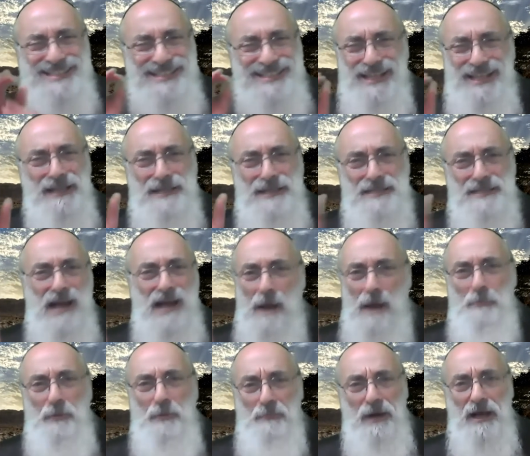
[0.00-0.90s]
the slightest
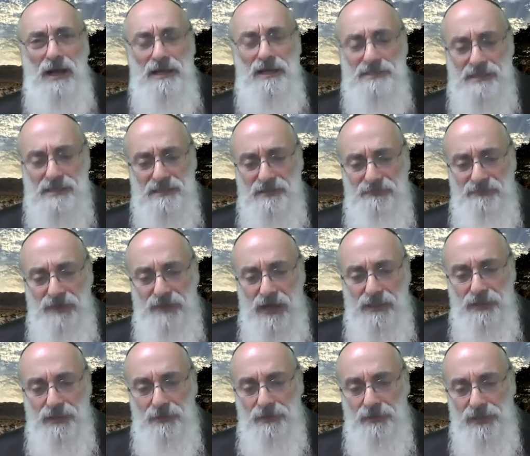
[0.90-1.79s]
compromise in
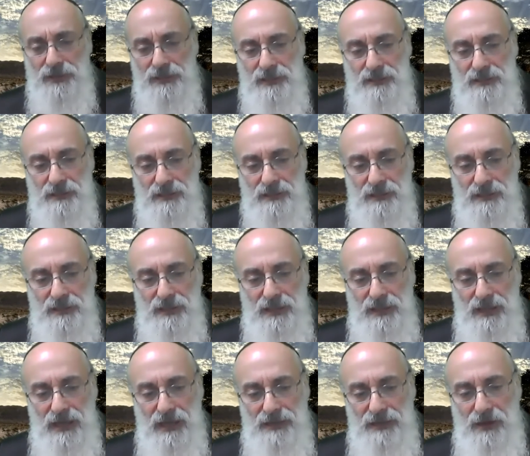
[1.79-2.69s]
divine unity.
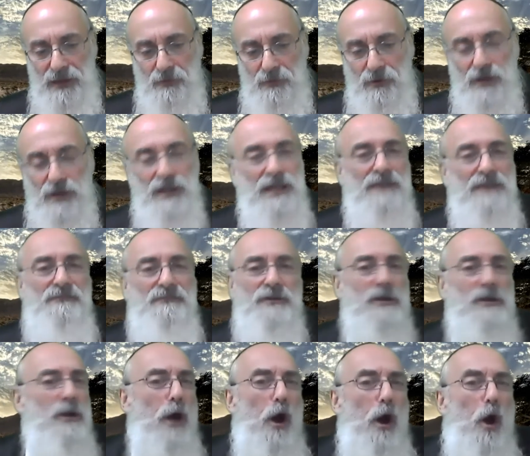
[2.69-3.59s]
And they were
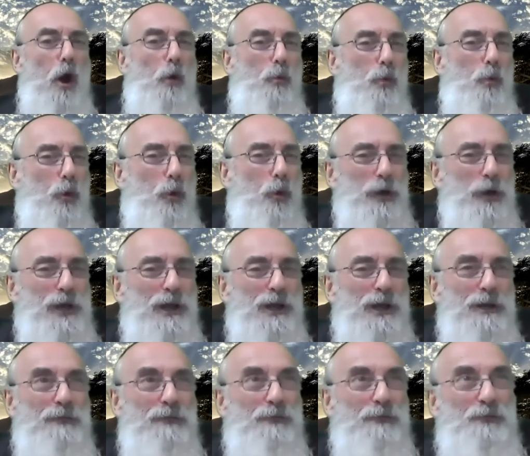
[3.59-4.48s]
even
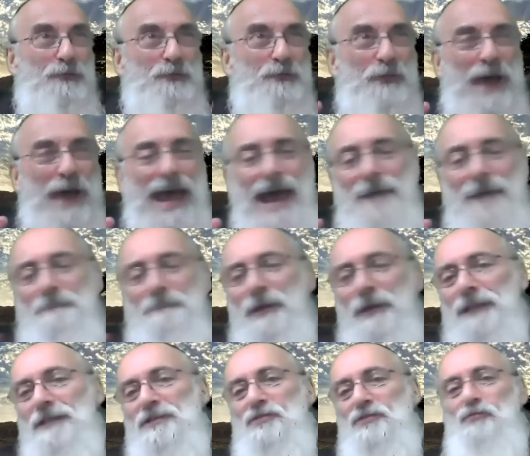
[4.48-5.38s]
awarded
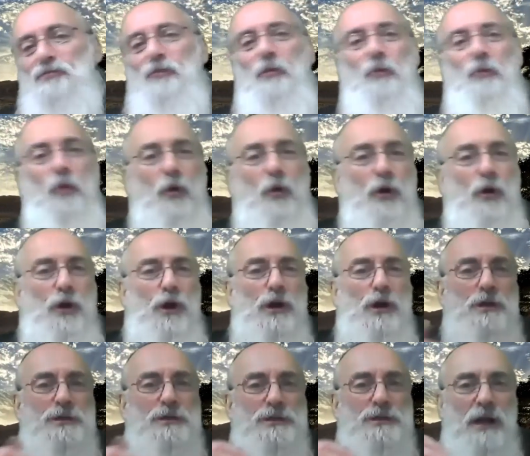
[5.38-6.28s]
fabulous
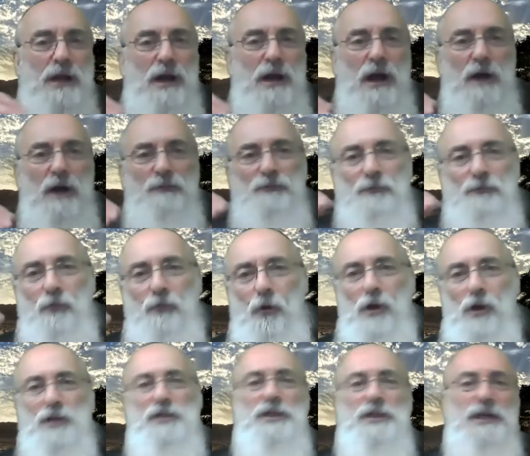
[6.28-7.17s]
rewards of
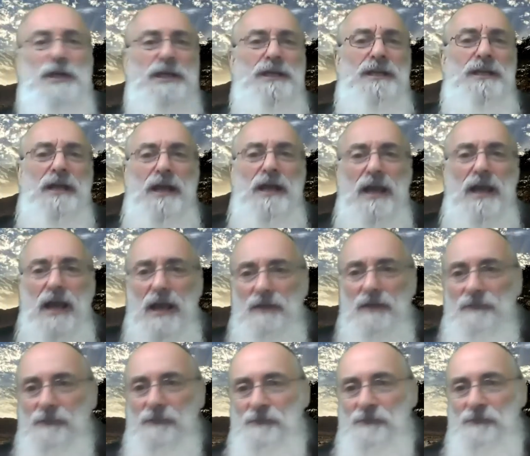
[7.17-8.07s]
fortune
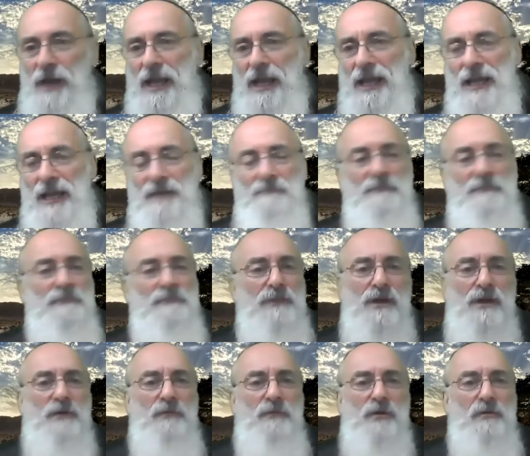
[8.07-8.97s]
and fame,
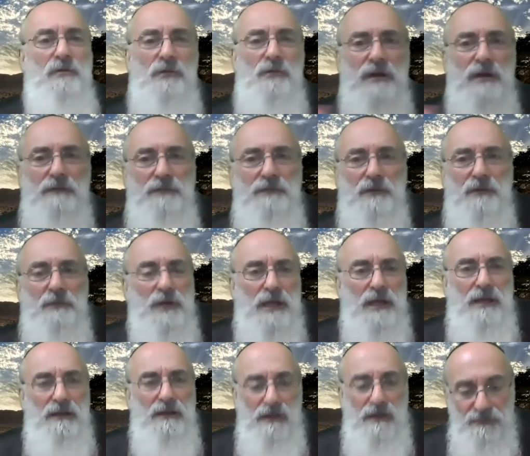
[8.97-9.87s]
whatever they would,
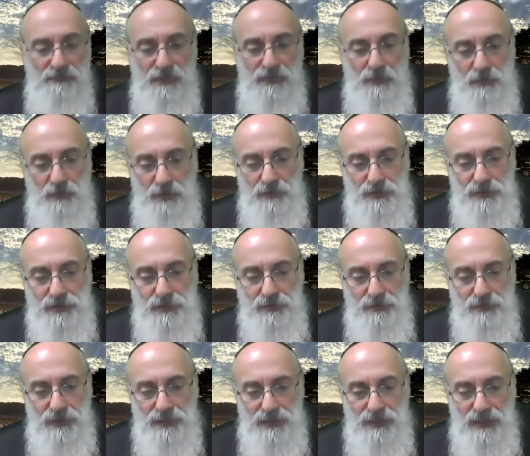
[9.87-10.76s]
if they would only
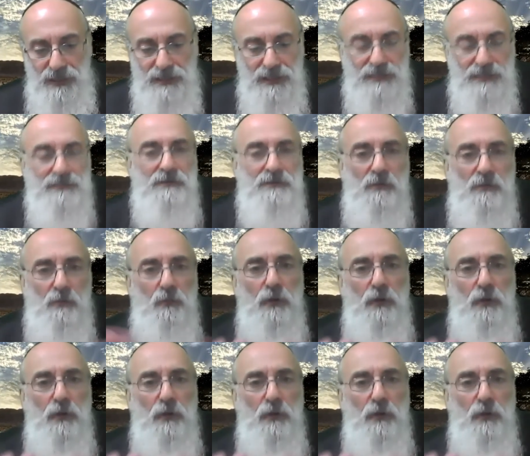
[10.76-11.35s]
do it. And, and